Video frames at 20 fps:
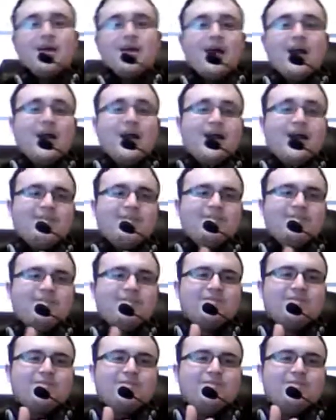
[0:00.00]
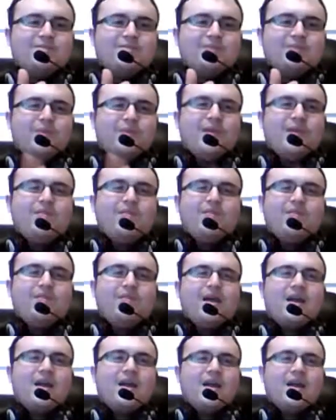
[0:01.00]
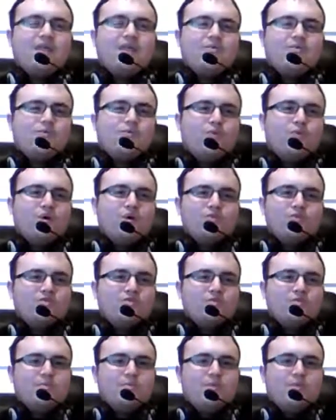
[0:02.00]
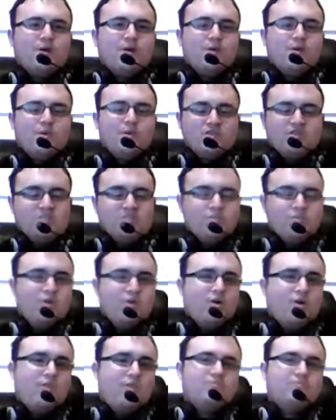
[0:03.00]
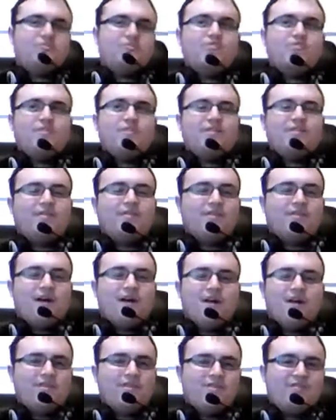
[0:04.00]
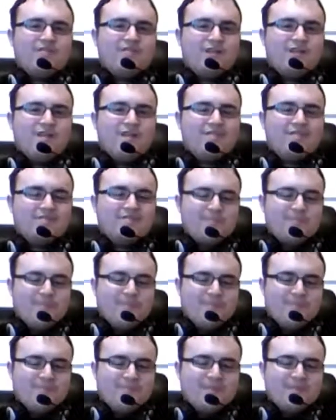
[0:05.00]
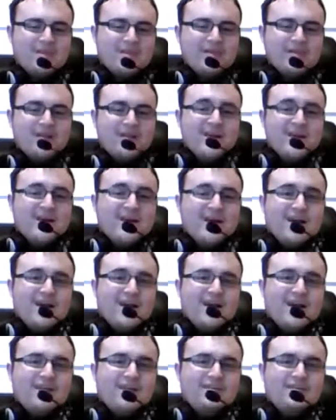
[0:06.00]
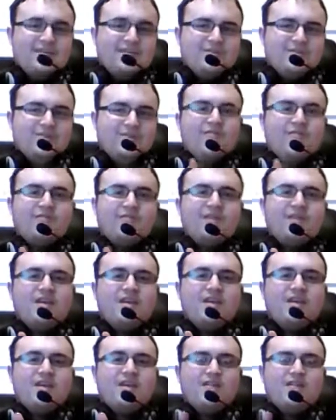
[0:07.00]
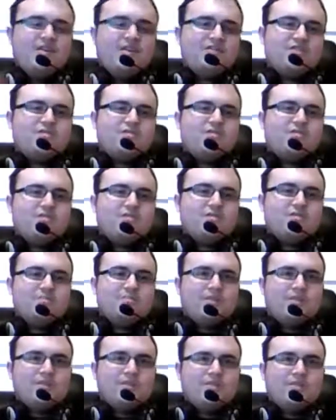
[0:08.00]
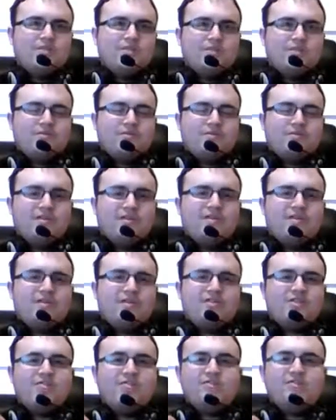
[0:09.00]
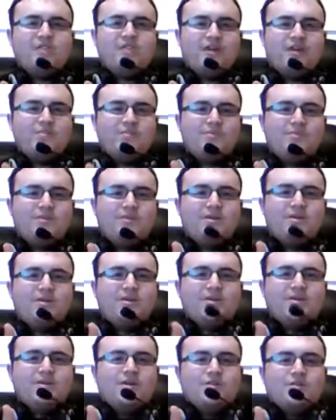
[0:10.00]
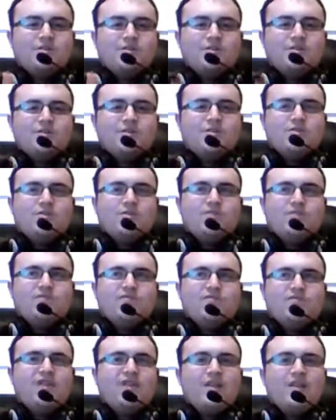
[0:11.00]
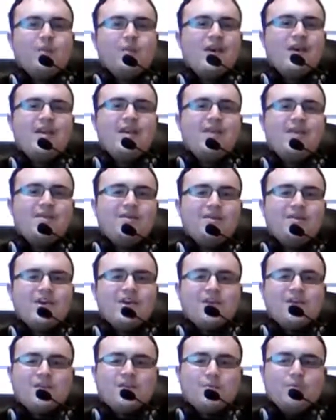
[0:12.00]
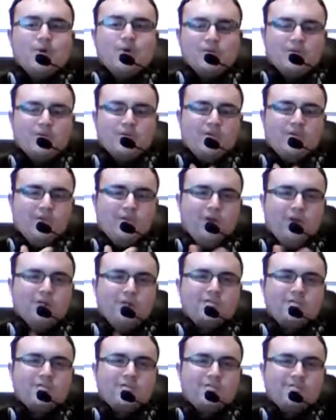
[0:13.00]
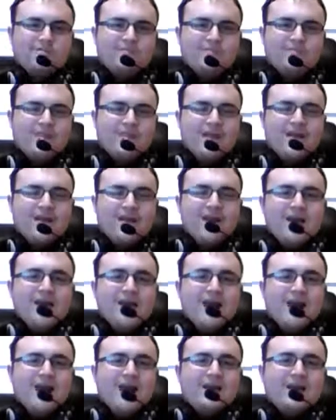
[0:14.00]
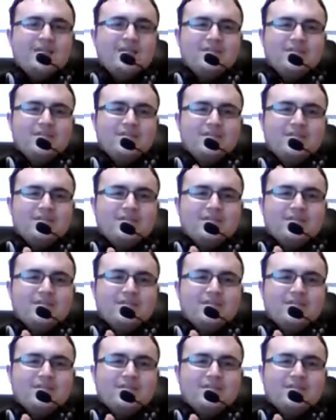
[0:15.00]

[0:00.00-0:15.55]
And with that kind of wash, the more wash you put onto it, the darker it gets. And with the flesh tone, because since it sometimes shows it's really weak, you put on a lot. And